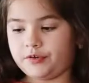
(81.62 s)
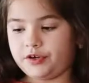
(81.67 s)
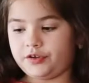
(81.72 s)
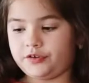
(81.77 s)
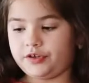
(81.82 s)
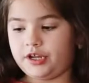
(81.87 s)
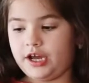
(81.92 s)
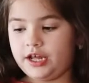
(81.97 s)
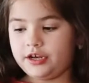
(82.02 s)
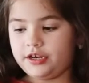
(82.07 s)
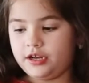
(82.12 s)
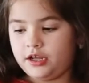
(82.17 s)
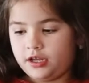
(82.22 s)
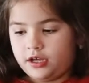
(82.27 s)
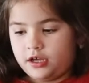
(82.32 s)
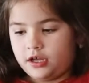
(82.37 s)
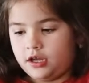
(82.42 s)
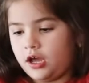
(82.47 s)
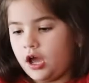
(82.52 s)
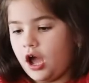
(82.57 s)
you're done,
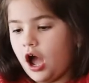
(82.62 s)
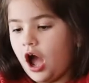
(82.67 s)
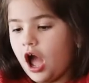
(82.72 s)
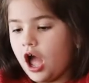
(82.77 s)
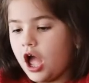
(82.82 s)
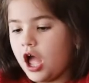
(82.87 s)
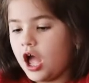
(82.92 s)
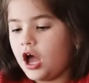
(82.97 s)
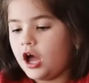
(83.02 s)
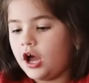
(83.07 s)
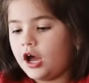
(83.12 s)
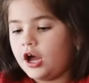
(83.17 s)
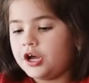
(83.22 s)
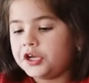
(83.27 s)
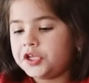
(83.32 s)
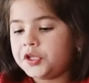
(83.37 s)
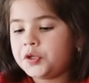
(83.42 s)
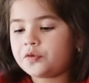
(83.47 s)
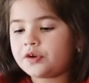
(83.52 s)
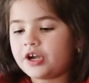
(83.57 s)

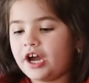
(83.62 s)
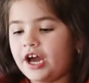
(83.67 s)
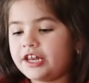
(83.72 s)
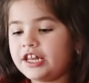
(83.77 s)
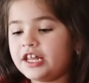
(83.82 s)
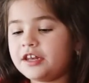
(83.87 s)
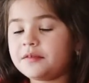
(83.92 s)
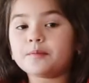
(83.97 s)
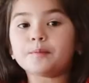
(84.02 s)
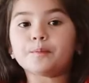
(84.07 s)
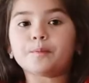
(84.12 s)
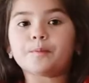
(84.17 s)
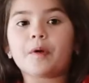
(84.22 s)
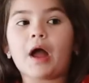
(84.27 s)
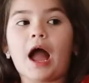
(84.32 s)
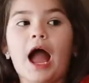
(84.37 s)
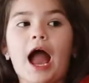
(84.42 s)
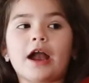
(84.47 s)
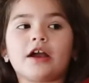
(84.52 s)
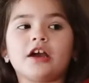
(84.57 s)
you cut it, but
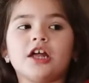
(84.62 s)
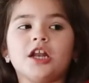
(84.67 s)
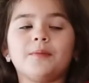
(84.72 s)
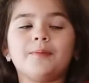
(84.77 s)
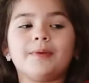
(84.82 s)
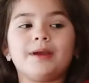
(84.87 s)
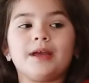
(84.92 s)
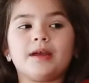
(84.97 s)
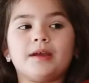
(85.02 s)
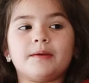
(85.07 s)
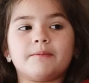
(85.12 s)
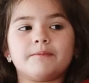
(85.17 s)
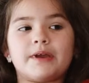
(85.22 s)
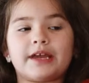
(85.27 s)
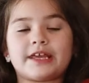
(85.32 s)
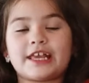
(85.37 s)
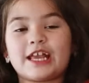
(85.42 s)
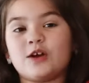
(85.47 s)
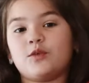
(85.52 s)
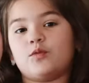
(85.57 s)
I'm gonna be
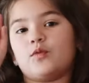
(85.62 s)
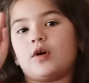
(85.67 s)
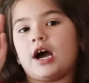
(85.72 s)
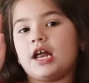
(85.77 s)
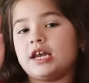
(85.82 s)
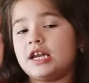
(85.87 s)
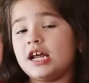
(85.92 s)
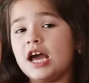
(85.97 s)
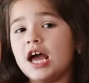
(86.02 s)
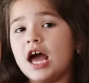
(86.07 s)
making one,